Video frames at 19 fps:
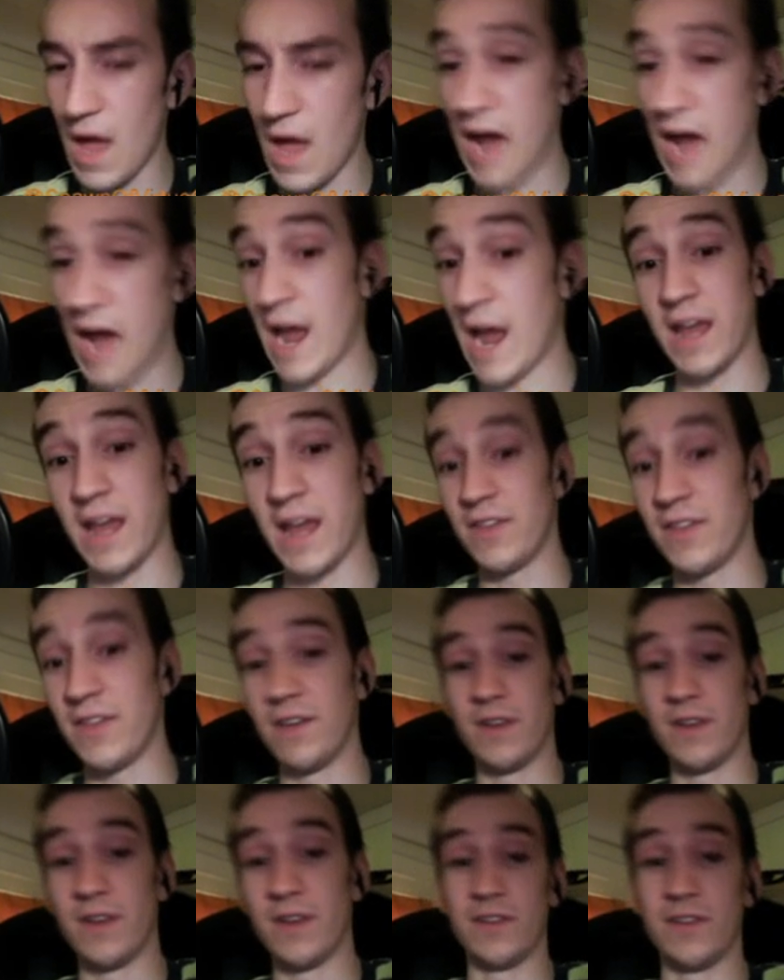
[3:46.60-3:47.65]
I can't think
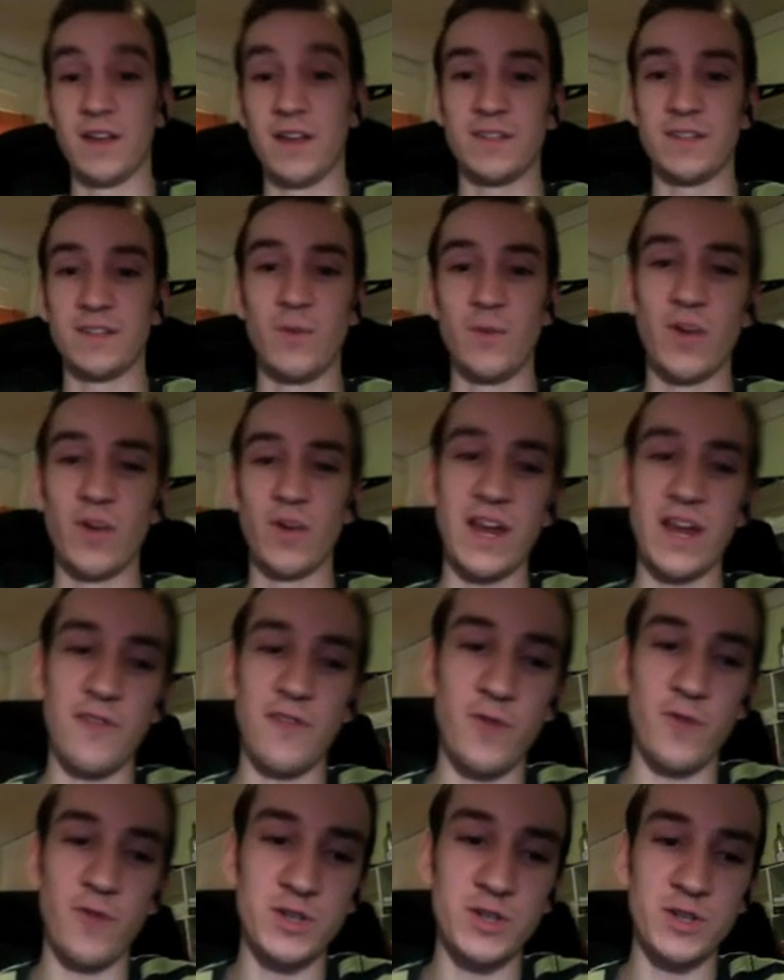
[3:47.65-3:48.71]
of anything else. I mean, we're going to get a
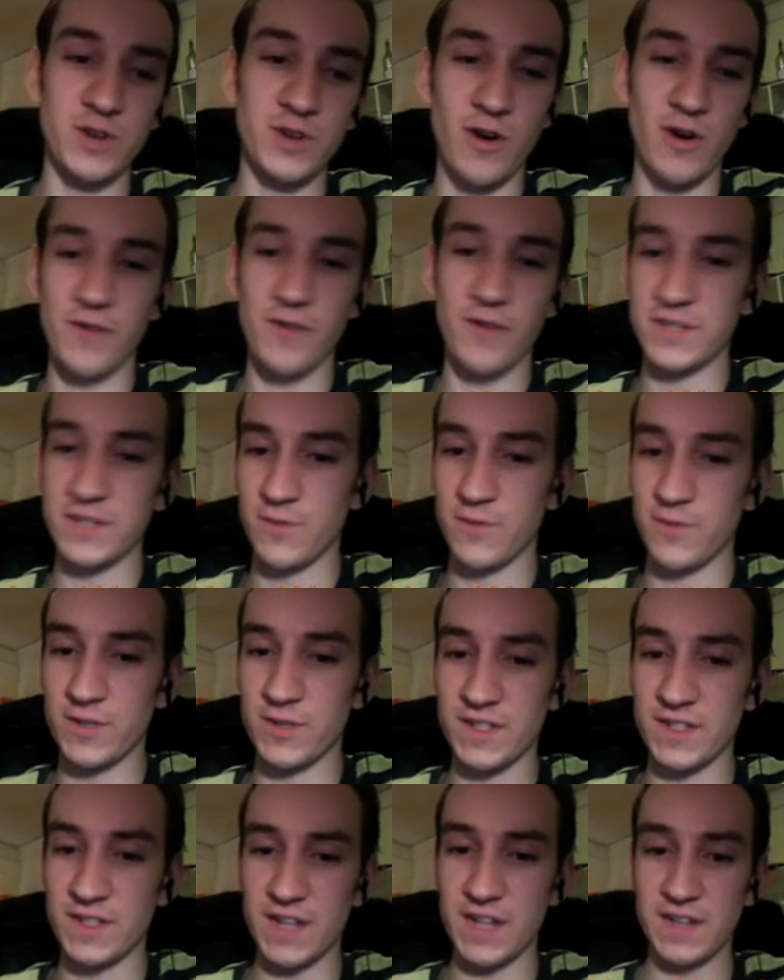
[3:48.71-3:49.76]
free trigger off this first
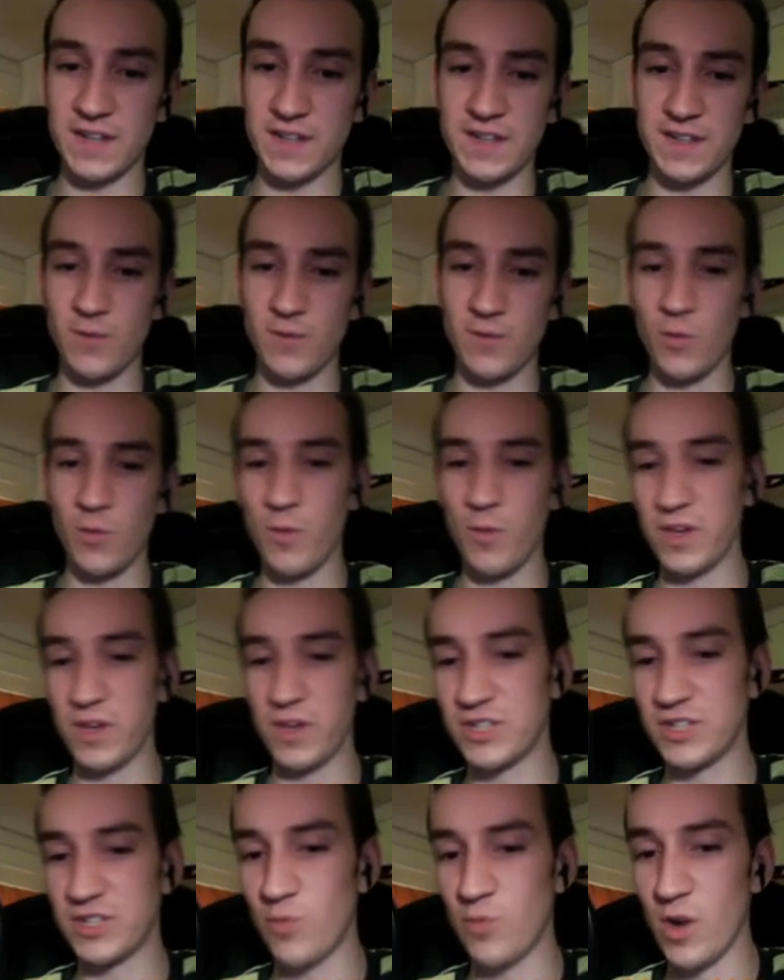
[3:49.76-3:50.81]
Ascendancy, and we'll
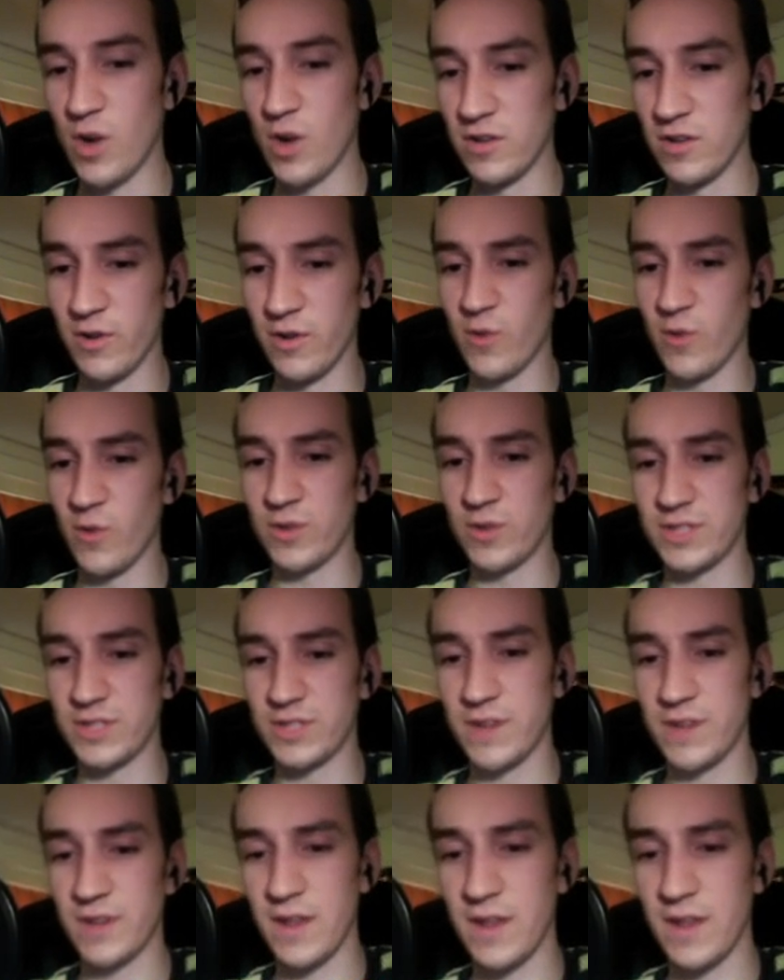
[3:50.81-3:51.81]
pitch one Glittering Wish.